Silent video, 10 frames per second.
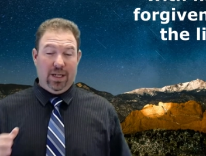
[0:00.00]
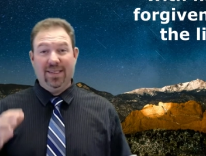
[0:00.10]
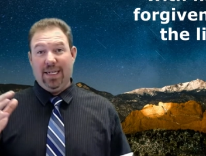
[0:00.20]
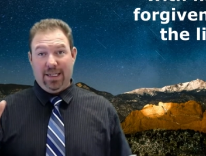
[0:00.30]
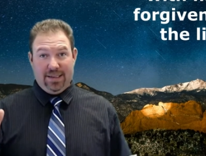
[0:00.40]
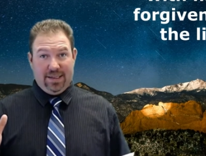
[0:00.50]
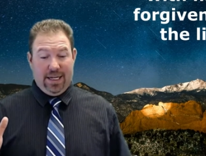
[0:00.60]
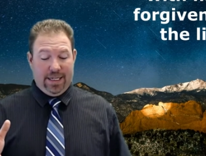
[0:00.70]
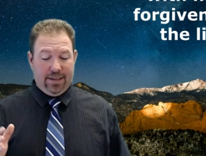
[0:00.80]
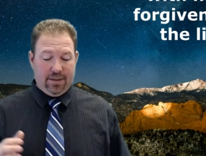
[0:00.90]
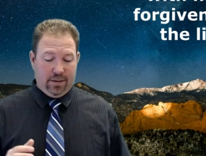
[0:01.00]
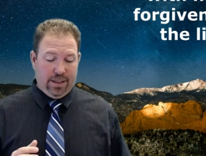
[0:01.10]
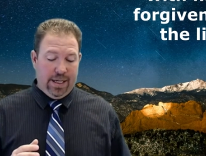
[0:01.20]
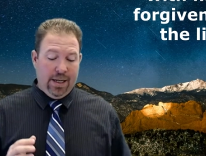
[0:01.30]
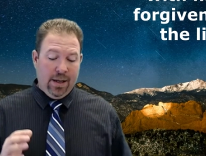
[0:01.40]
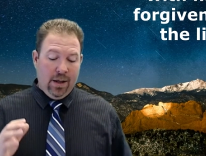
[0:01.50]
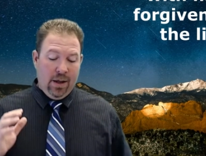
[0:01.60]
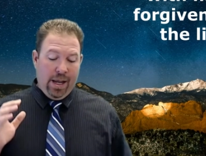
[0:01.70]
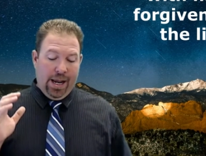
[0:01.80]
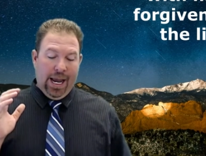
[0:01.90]
a silent second, okay?
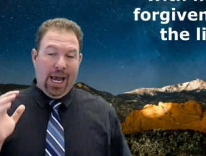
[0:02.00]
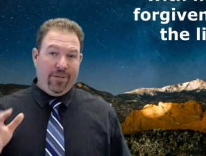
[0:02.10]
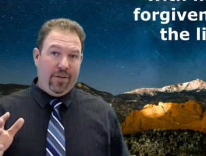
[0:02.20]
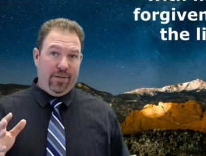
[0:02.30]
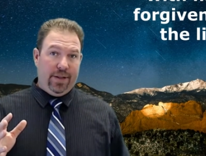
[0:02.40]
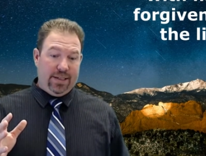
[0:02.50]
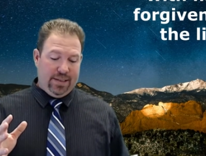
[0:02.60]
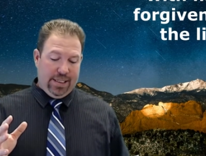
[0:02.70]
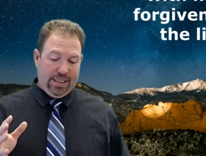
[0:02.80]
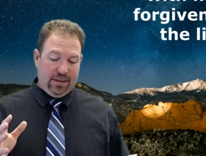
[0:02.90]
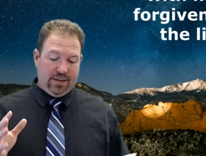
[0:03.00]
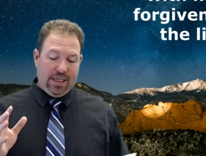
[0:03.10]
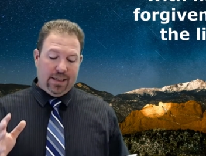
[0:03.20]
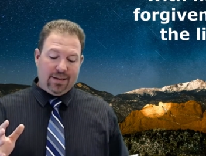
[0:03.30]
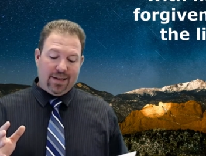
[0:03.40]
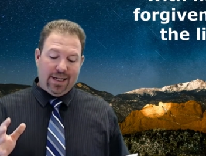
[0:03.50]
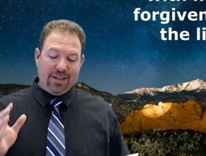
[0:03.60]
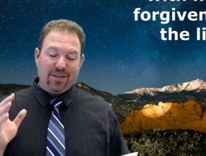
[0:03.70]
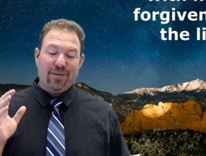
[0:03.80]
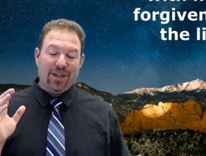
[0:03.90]
Half of the silent
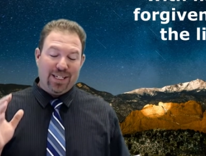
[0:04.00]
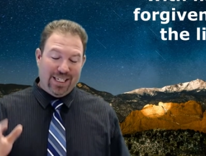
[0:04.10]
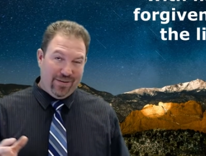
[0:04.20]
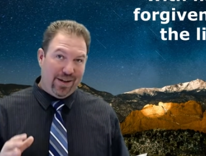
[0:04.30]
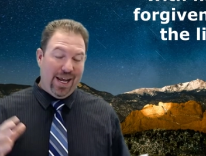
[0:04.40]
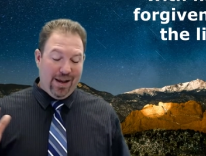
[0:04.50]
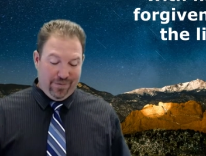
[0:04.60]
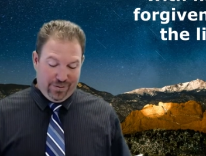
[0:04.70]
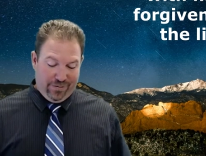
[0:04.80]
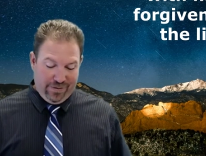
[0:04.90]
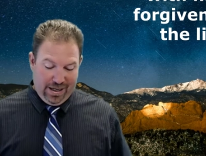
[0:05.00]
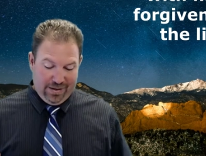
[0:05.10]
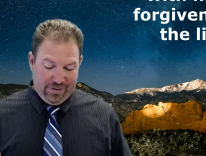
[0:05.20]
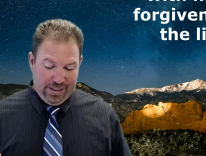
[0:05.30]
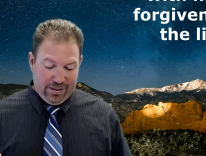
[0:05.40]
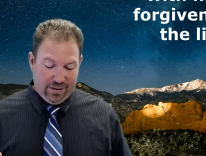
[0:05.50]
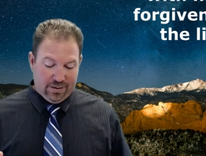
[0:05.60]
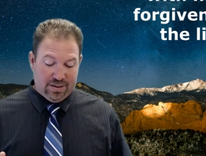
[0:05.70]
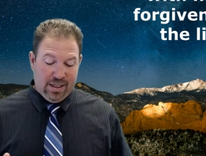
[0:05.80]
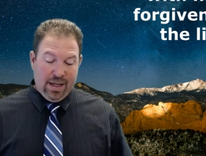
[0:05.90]
second is forgiven after 5
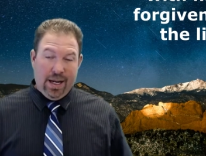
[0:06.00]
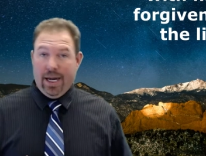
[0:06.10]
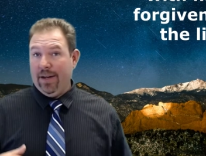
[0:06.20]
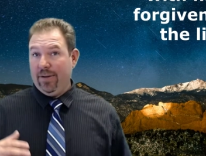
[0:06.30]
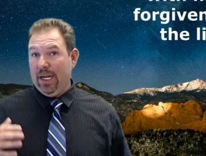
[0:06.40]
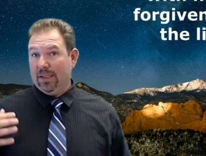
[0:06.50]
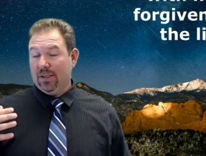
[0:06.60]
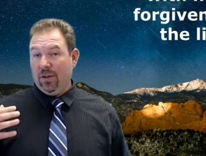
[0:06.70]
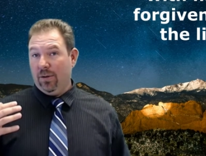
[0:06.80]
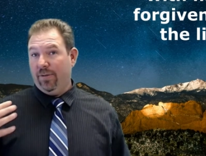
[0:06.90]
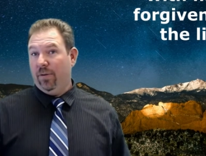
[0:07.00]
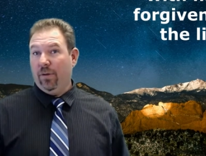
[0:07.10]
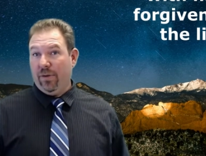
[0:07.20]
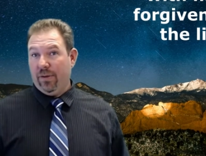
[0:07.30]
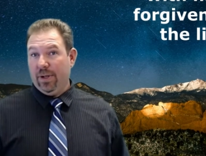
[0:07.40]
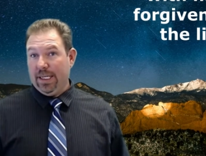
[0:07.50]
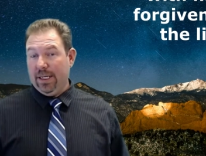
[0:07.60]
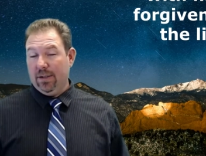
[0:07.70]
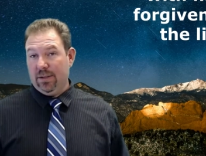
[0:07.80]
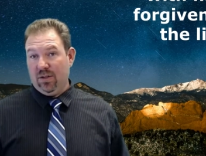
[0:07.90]
years. And if you actually go the full 30
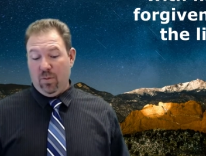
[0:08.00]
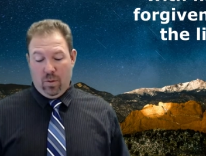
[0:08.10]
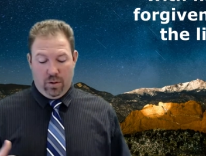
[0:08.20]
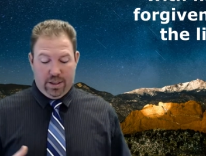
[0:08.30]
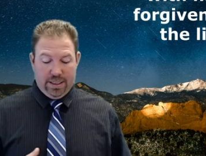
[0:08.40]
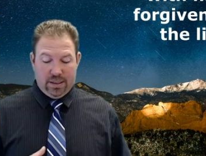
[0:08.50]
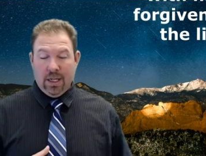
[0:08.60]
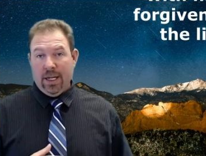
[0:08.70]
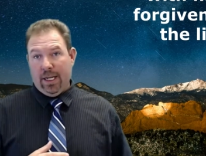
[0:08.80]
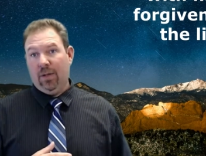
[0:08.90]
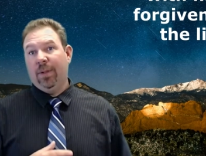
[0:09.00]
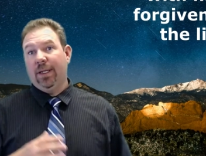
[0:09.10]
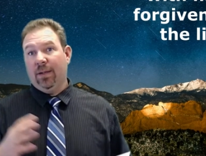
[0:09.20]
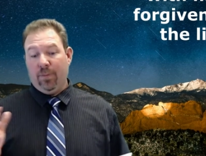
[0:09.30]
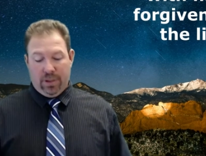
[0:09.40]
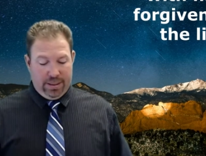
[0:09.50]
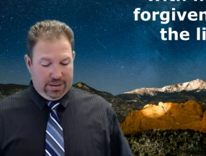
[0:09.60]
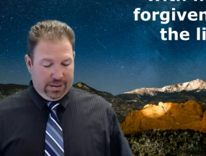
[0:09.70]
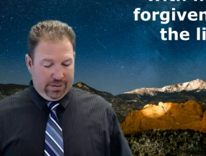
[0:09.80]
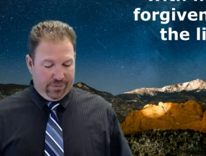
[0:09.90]
years on the mortgage, it'll be
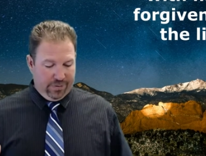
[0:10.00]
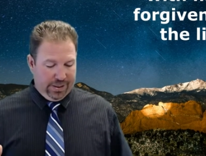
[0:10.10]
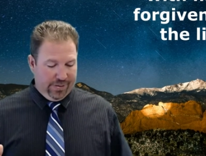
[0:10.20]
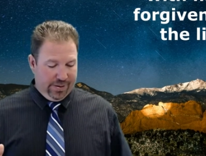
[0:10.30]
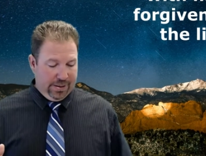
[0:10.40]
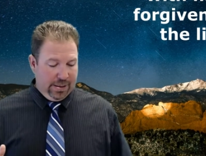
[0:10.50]
completely forgiven.